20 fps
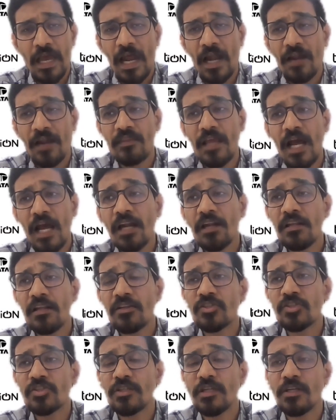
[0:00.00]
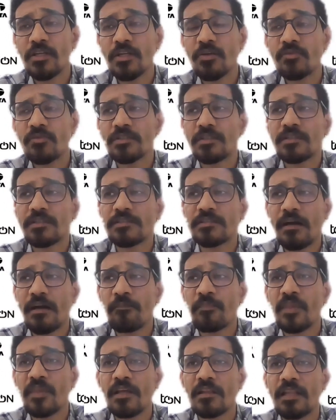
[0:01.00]
And that intuition is
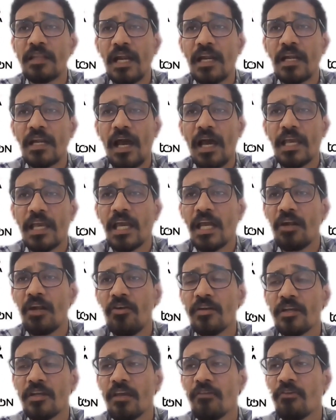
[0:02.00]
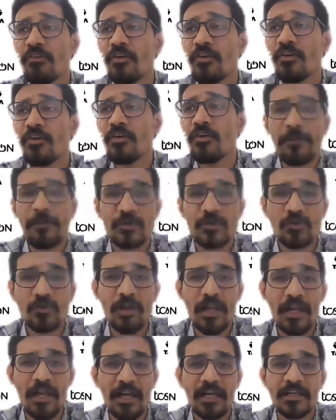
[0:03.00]
something that I cannot give you a
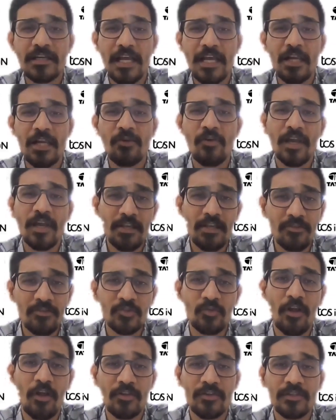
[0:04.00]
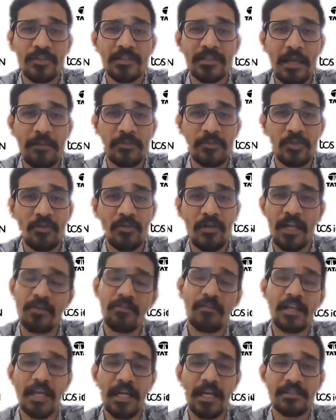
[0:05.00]
capsule and I'll tell you, okay, you swallow this capsule
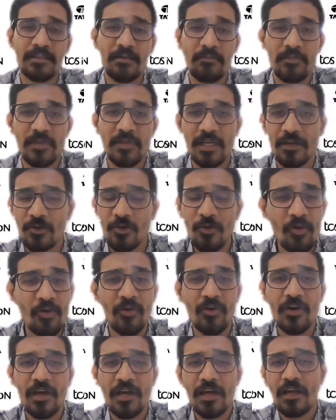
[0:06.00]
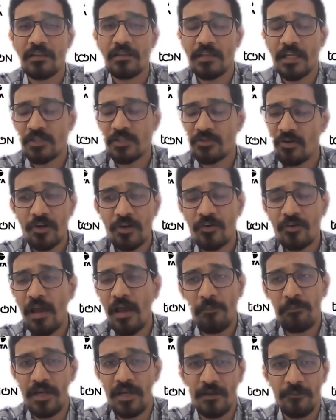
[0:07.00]
and you'll get something. No, that is not going to
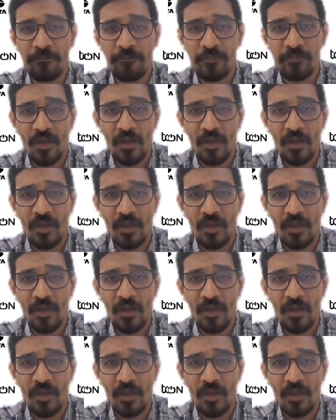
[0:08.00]
happen.